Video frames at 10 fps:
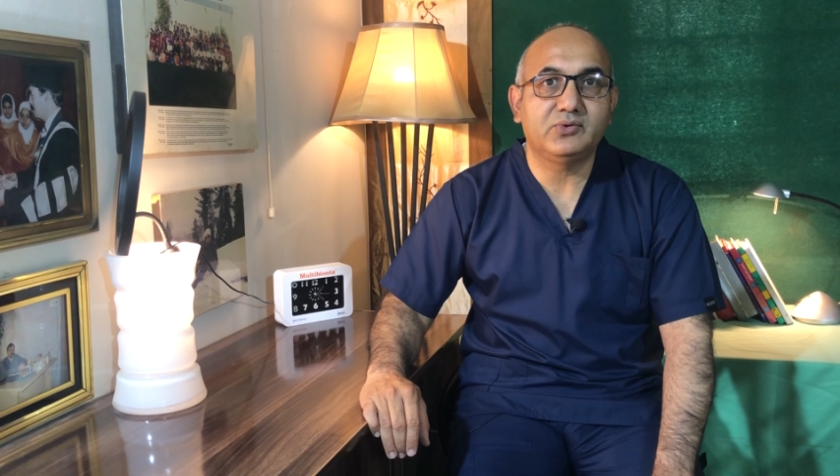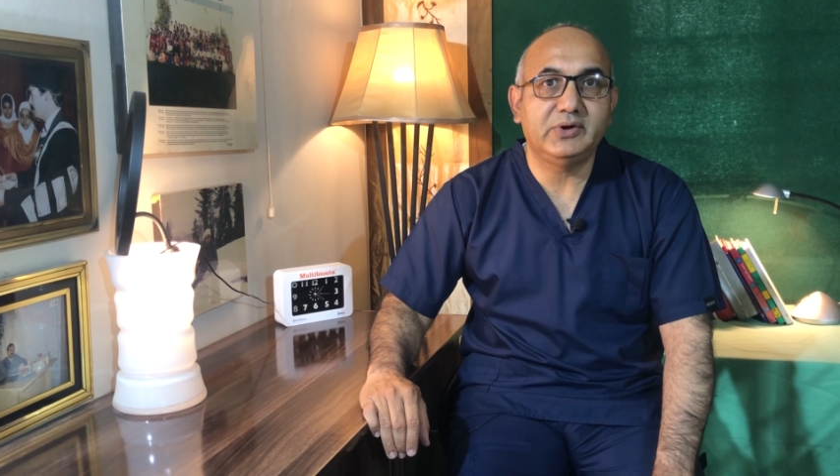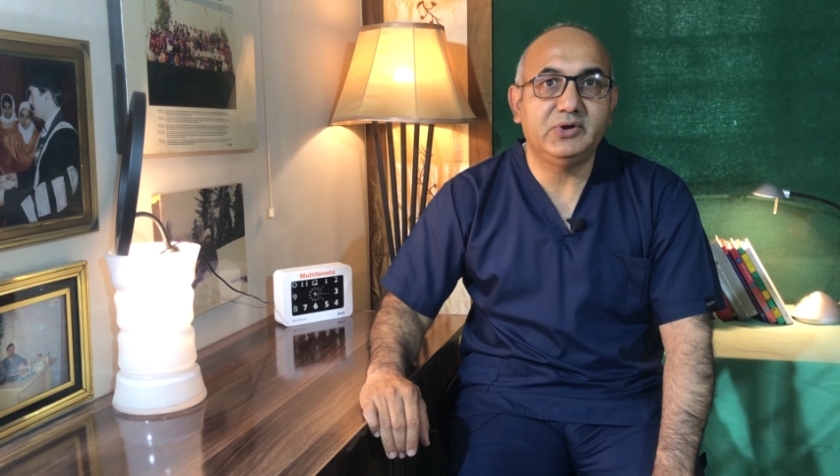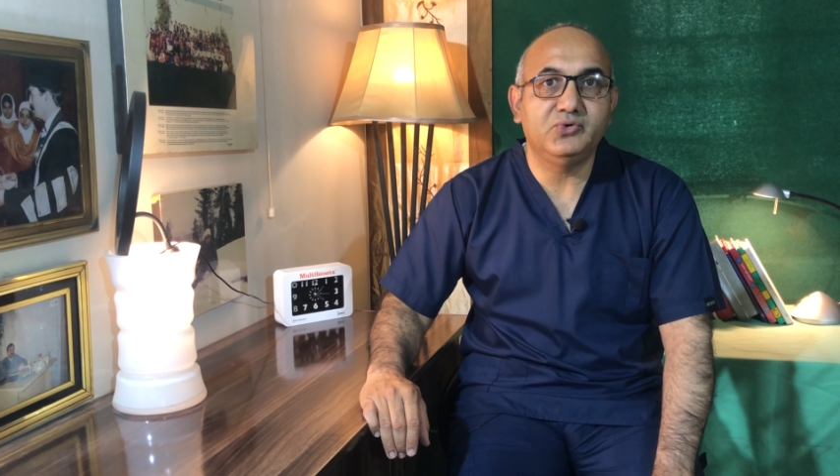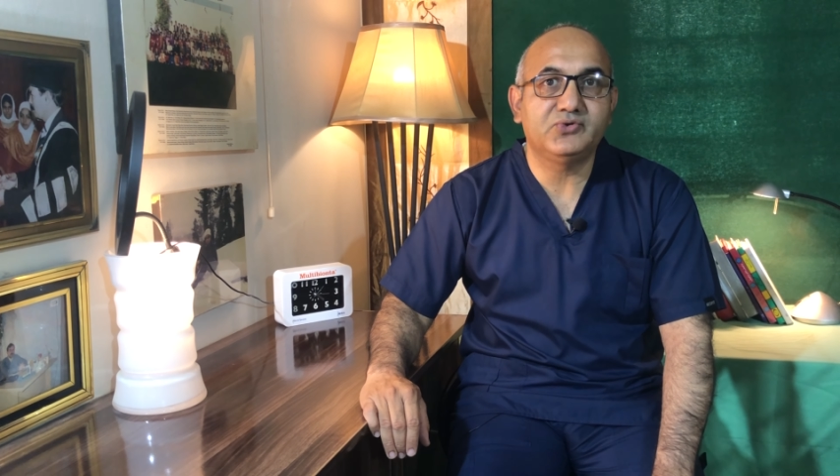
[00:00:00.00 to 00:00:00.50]

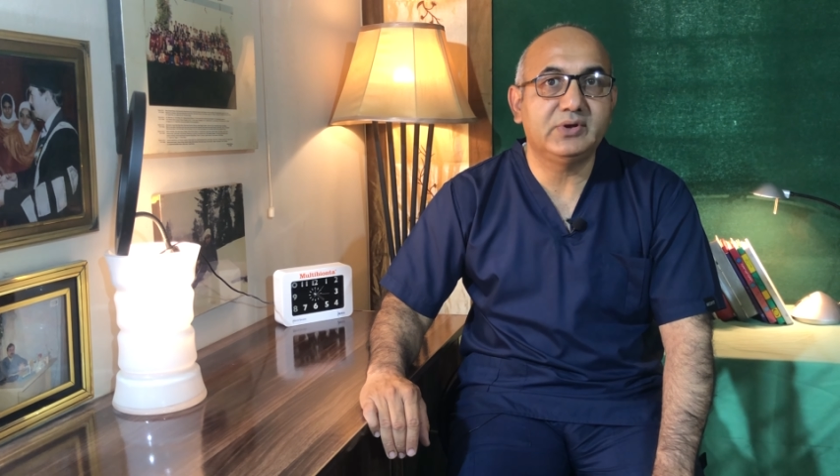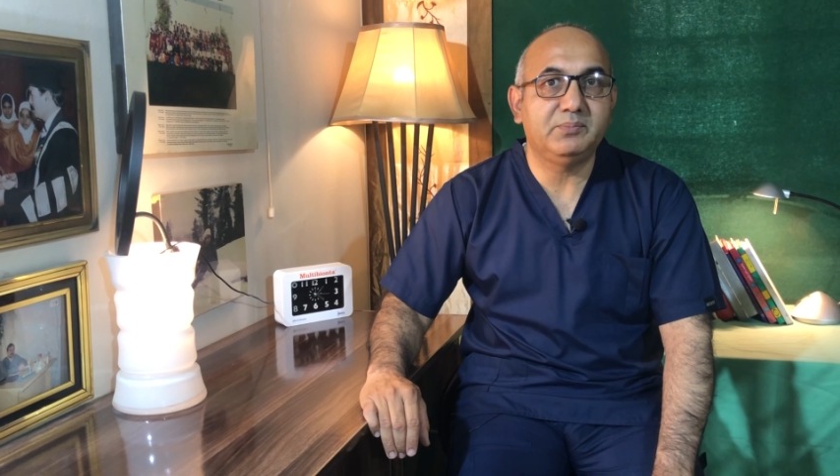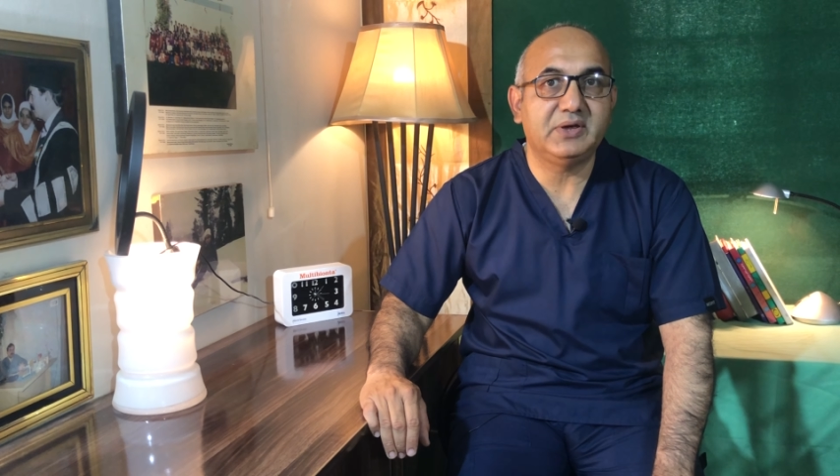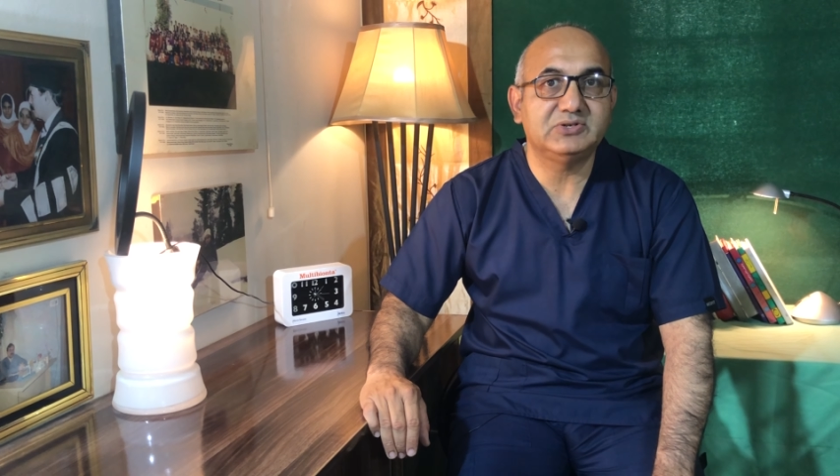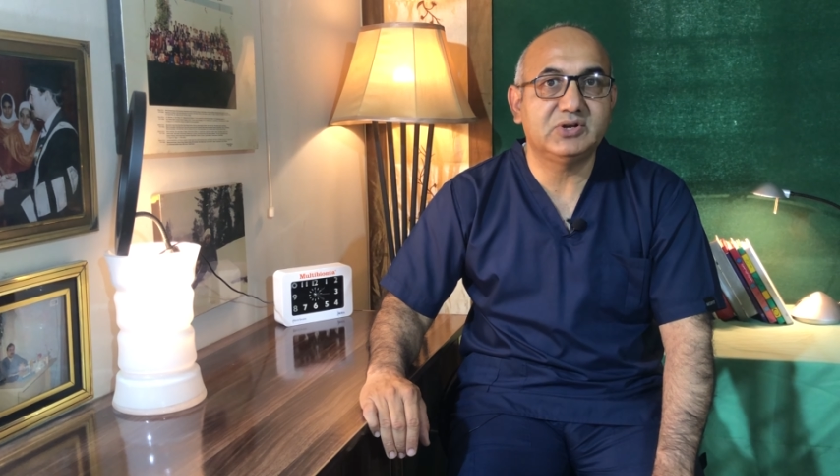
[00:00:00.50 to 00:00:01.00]
reduced in
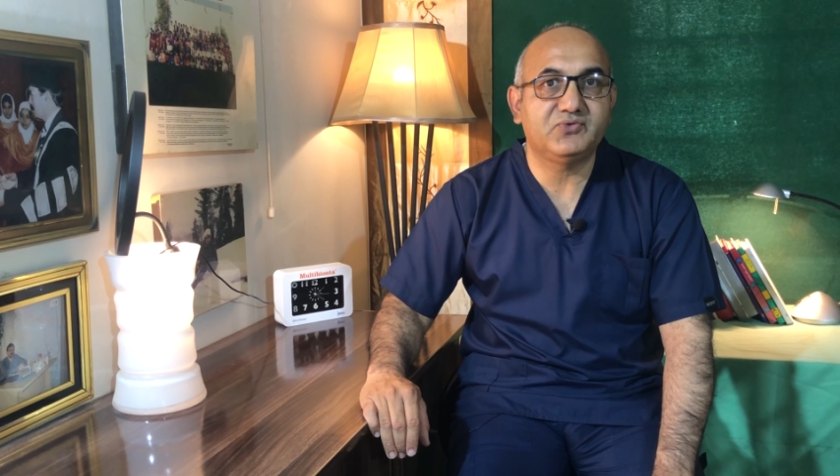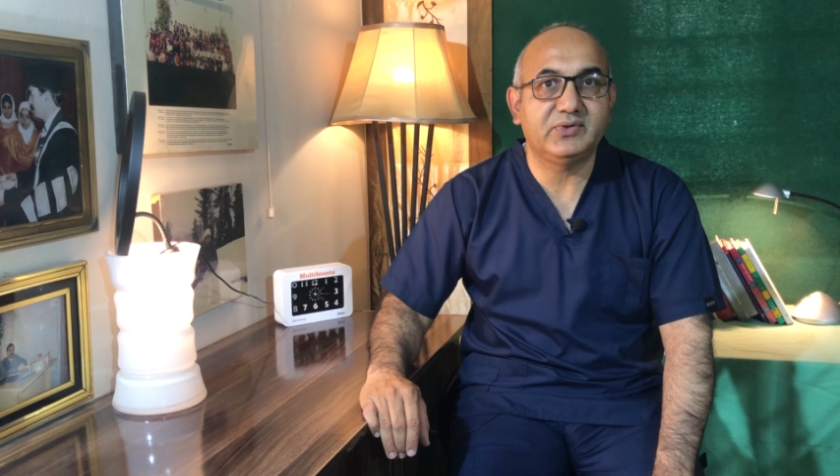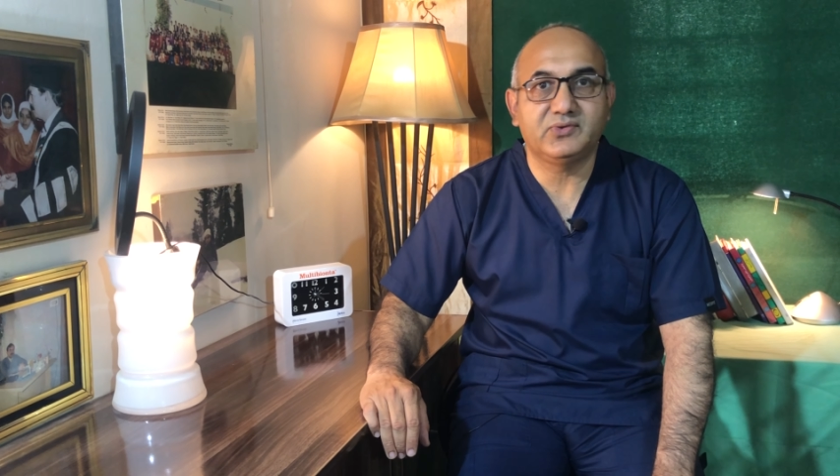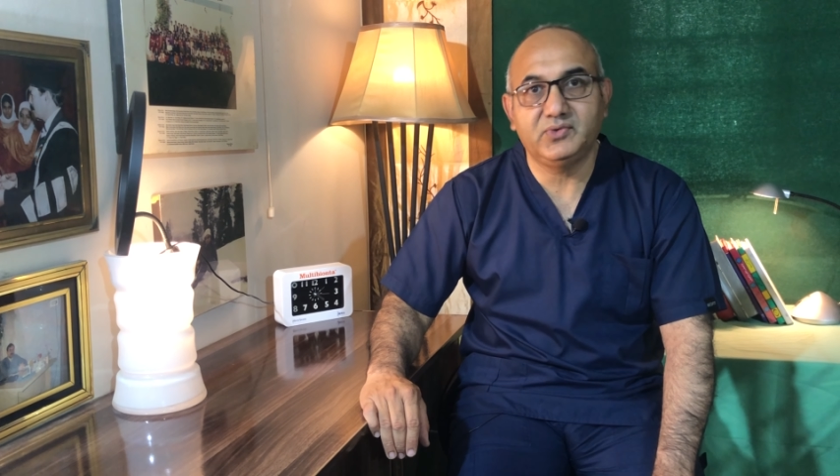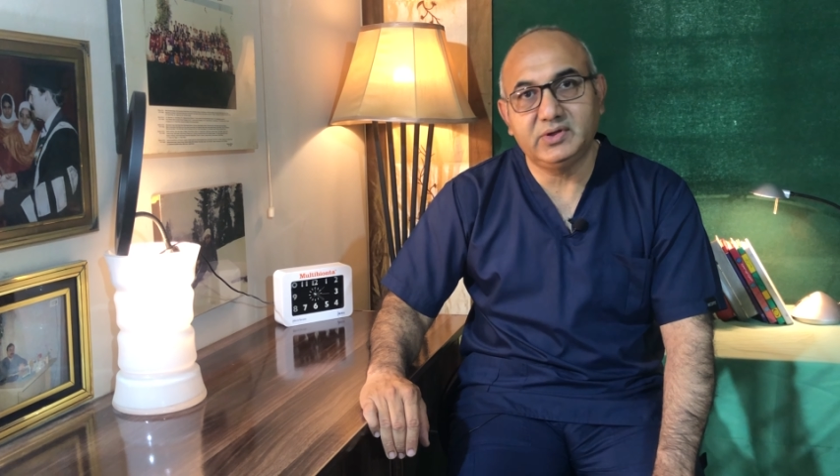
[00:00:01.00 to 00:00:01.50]
patients
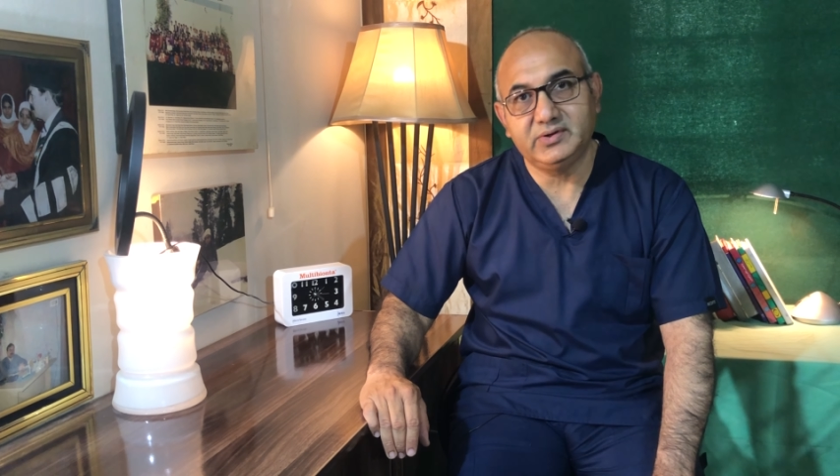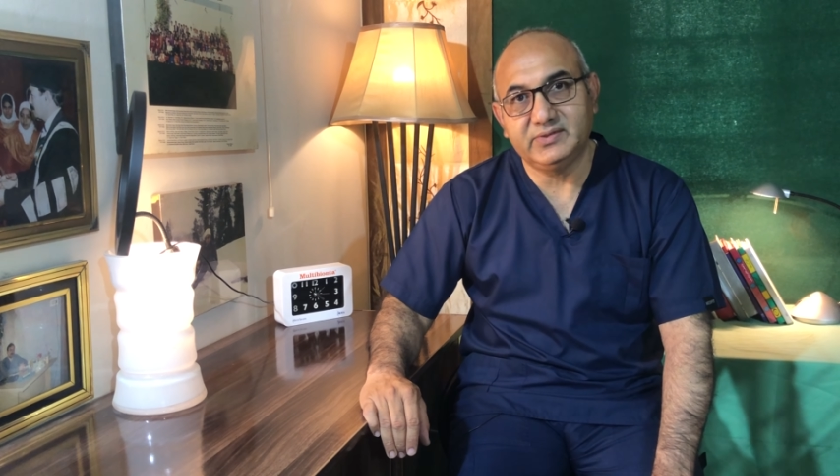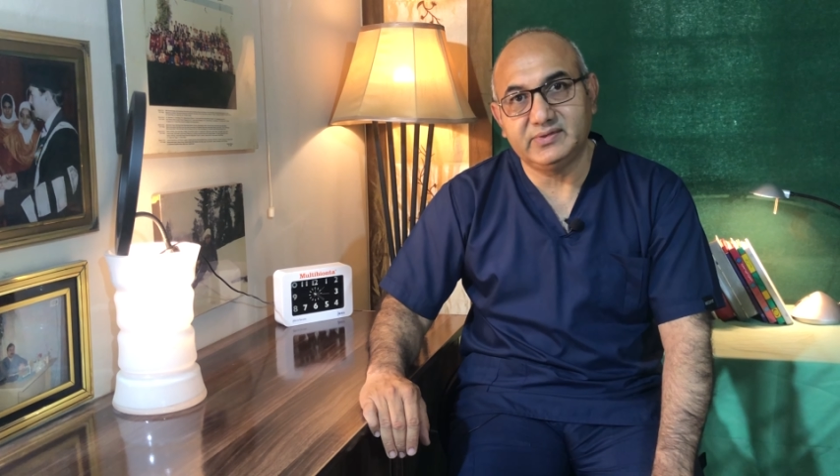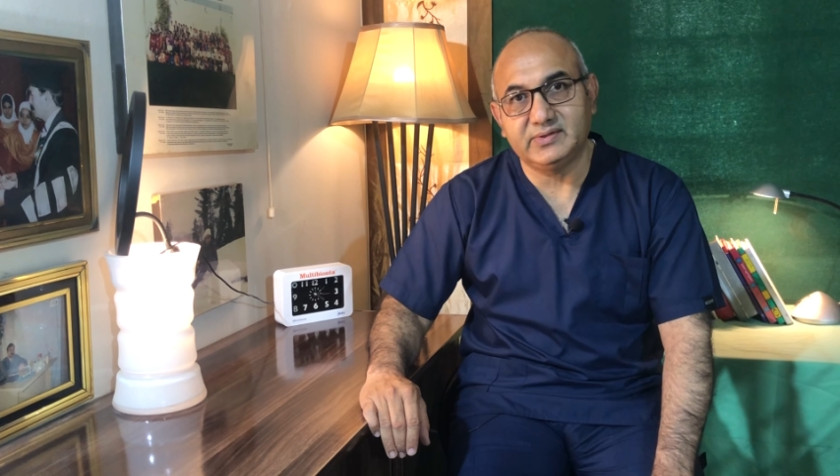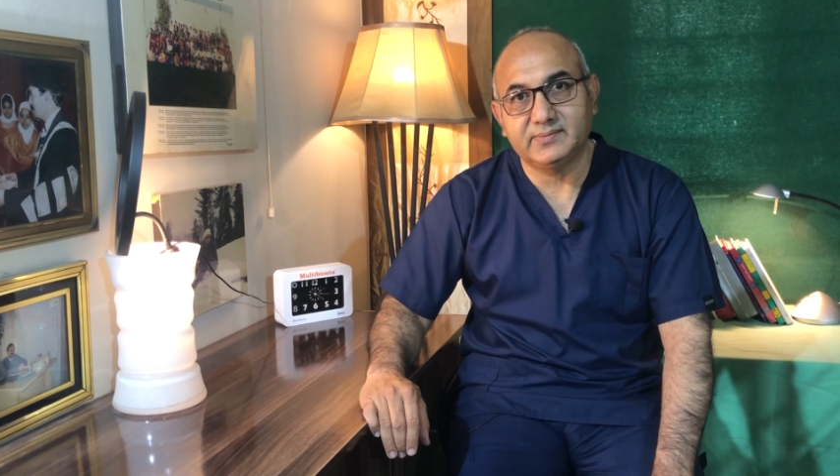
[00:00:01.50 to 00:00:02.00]
with severe
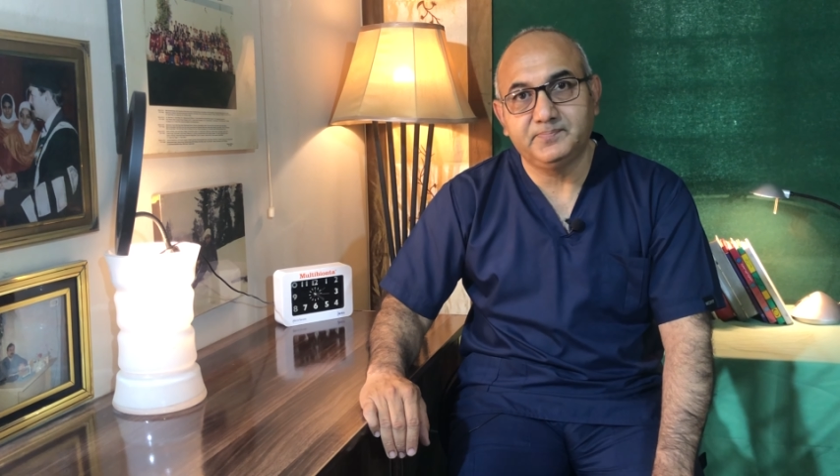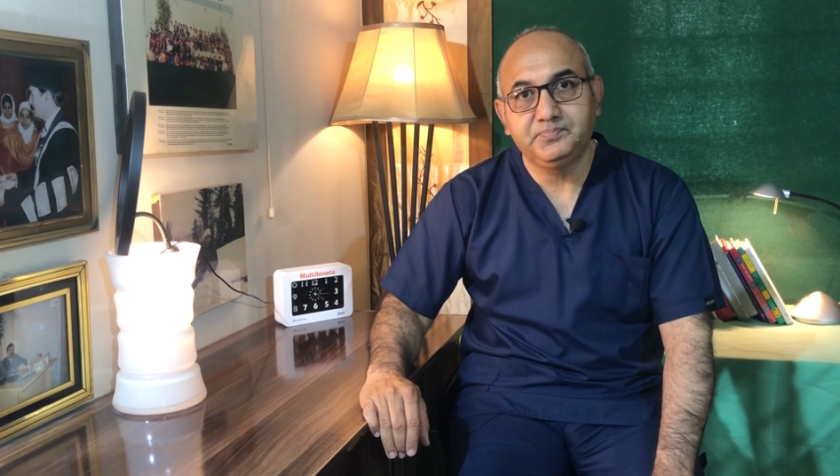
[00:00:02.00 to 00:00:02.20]
disease.